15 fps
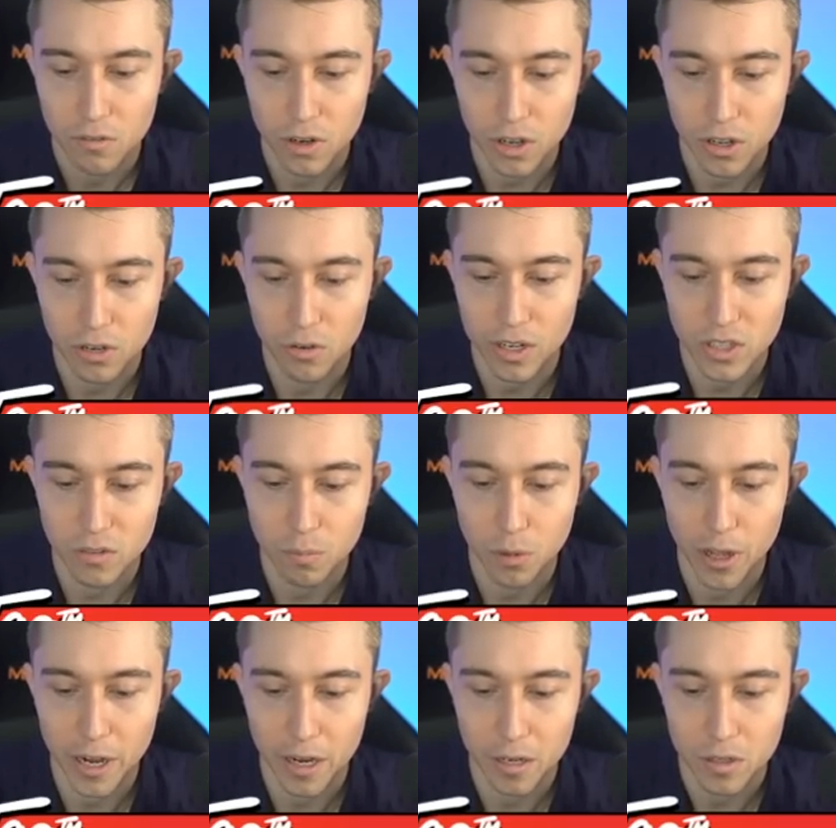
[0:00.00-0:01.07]
Very aggressive
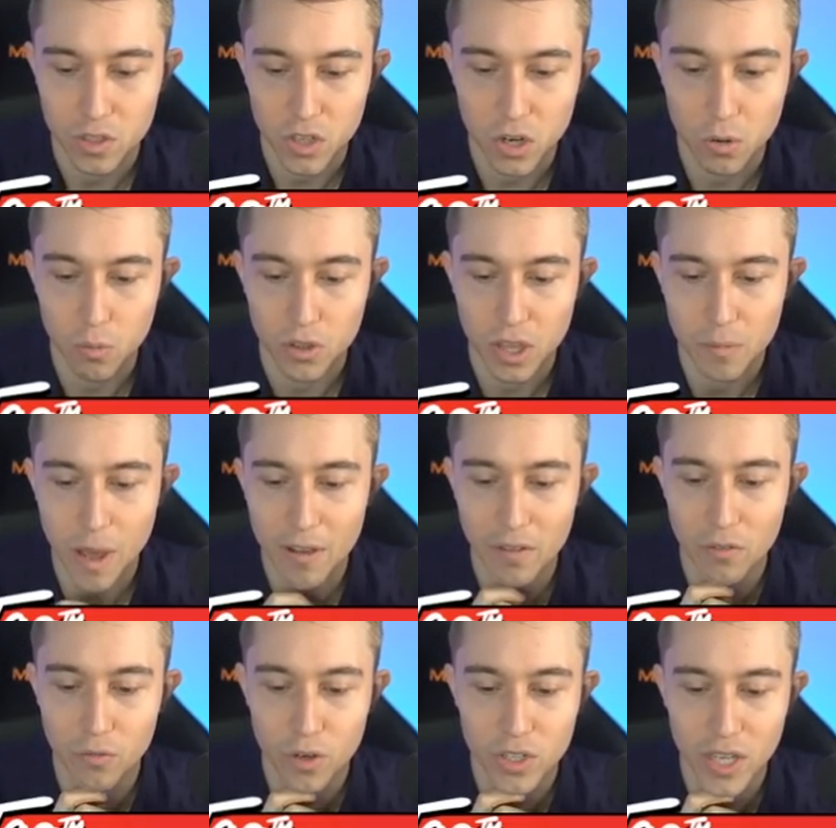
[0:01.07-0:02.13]
player. So with him
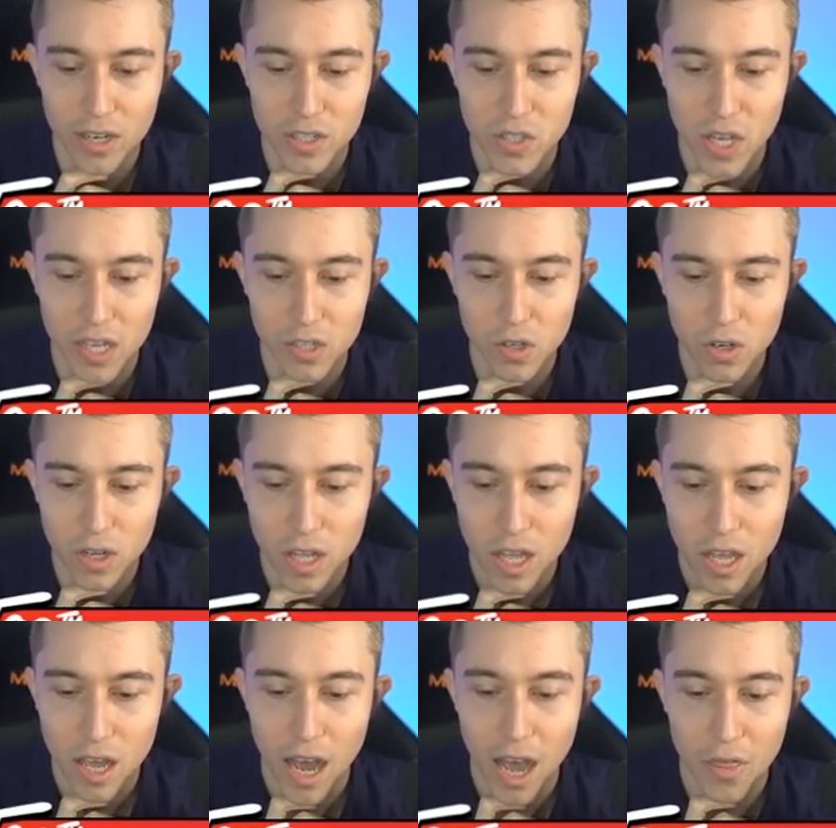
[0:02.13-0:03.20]
having freeze out of cycle,
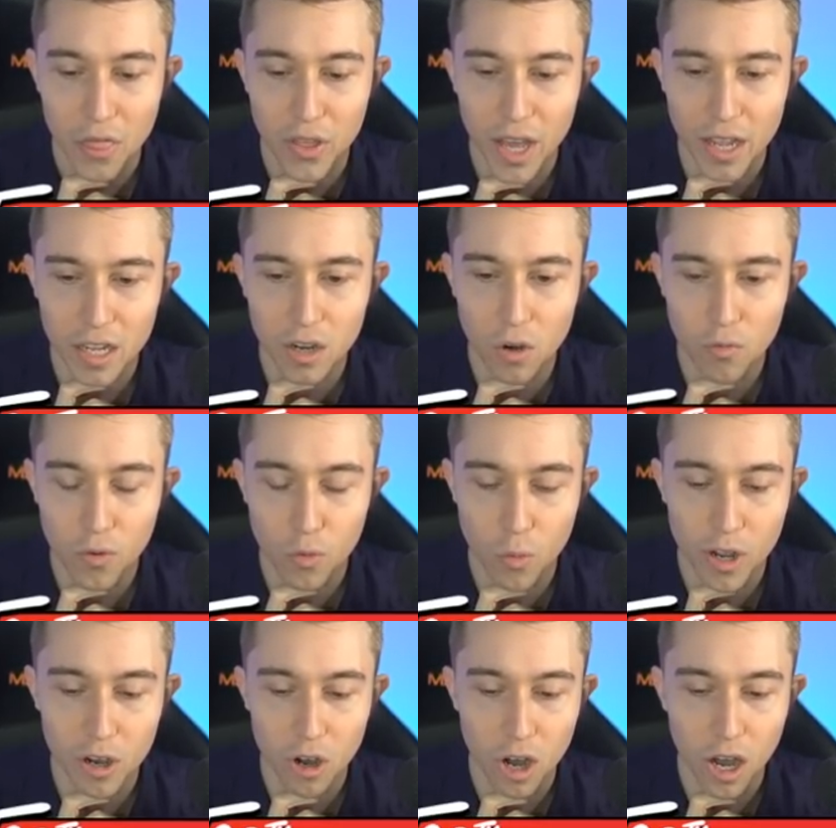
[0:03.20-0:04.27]
I think I can go for
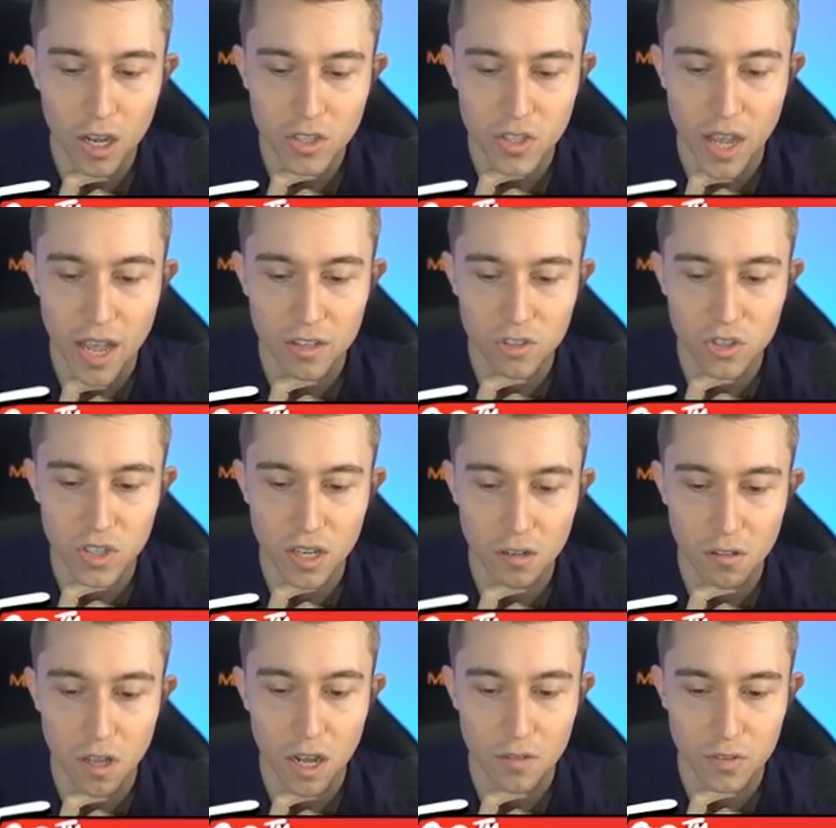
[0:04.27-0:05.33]
Royal Hogs and just get
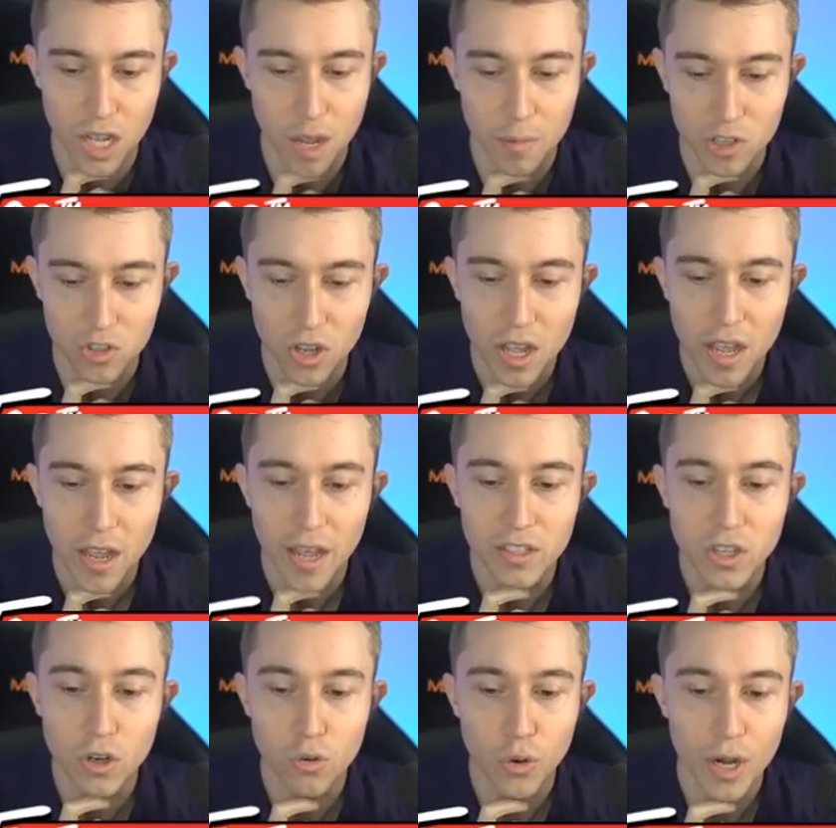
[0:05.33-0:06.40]
a lot of damage.
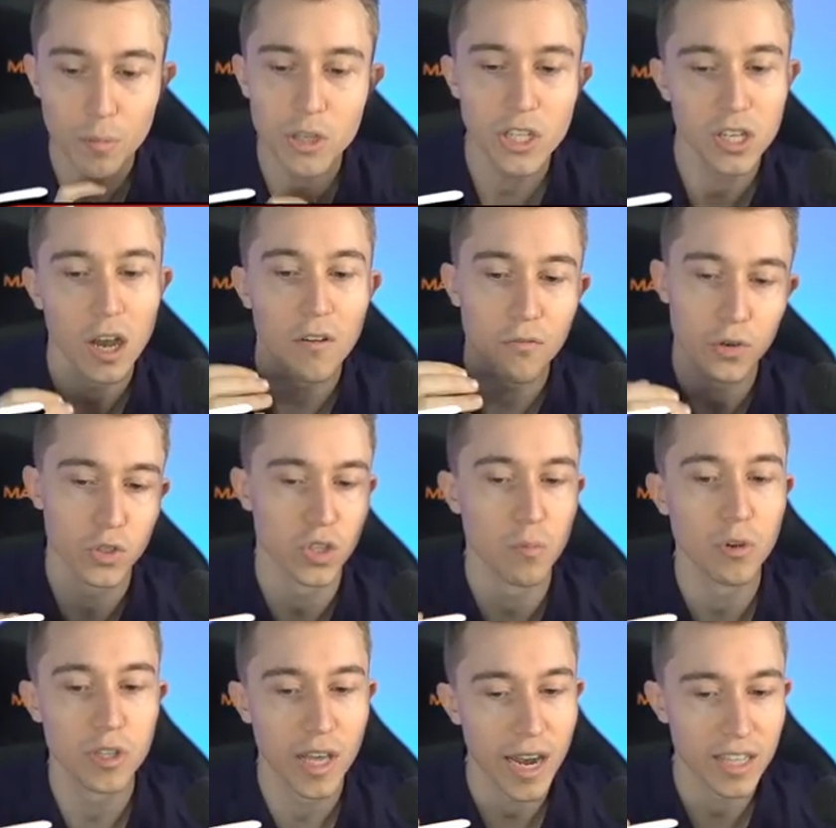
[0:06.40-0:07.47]
It's incredibly tough for
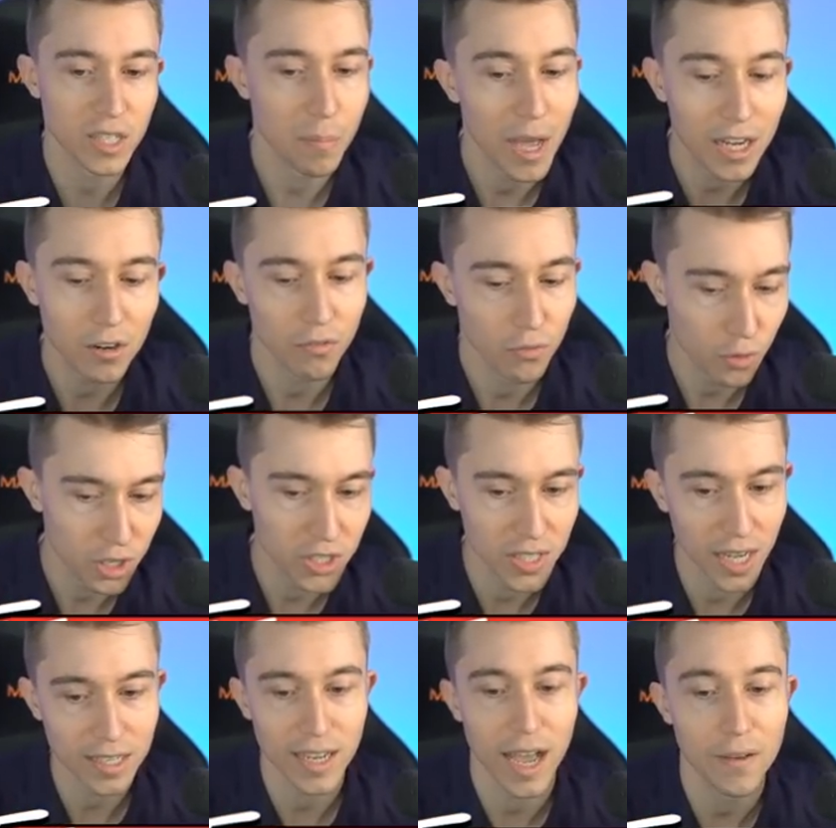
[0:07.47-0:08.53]
someone that has a P.E.K.K.A. Freeze
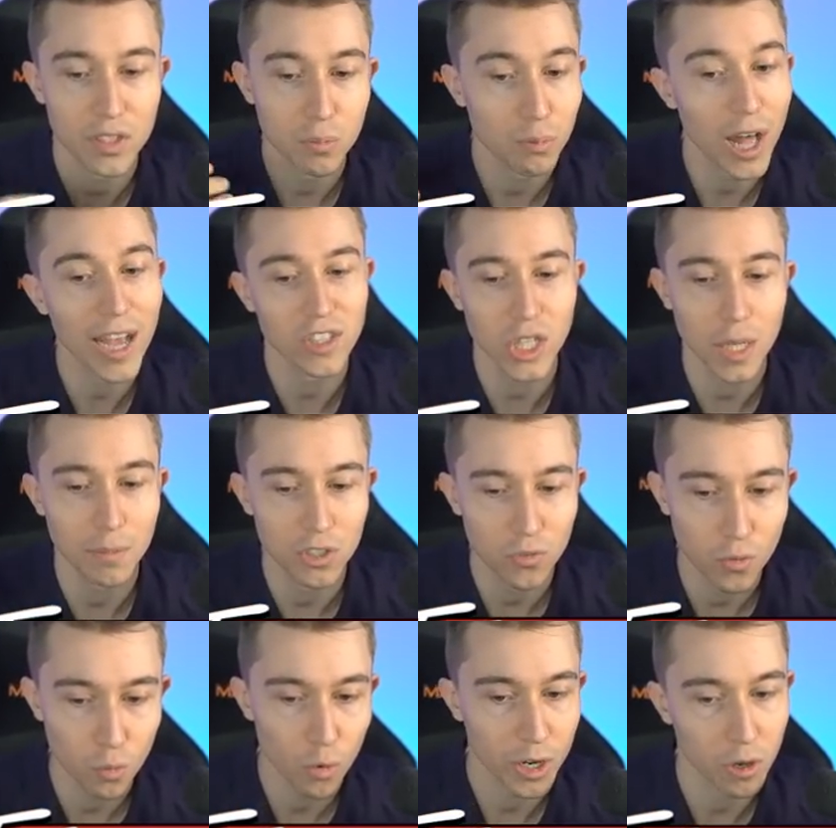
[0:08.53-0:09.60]
deck to have splash damage
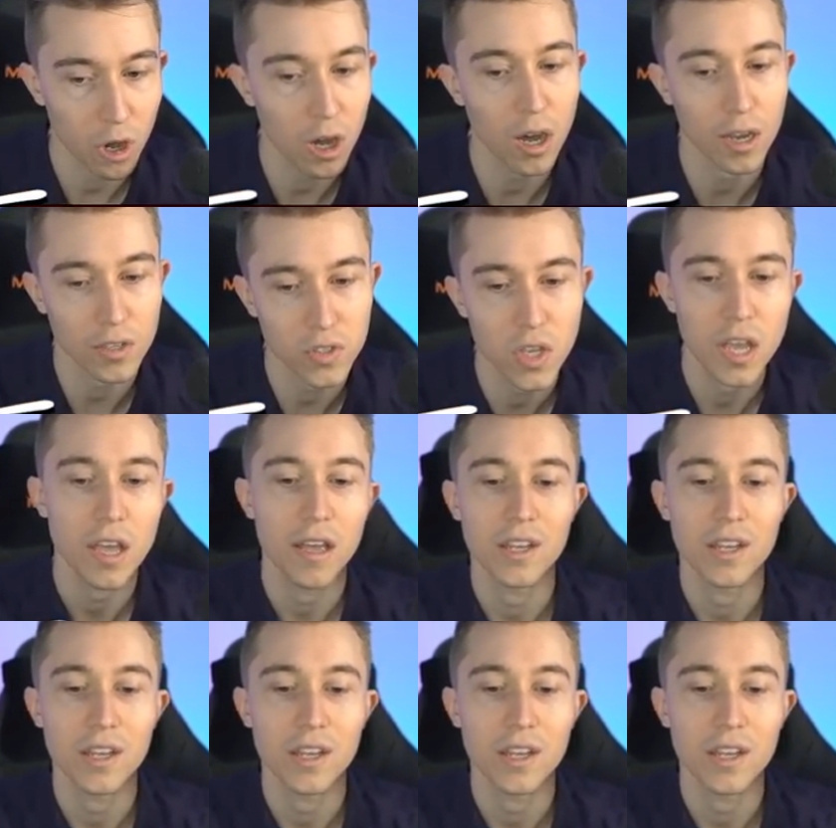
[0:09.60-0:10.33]
for Royal Hogs.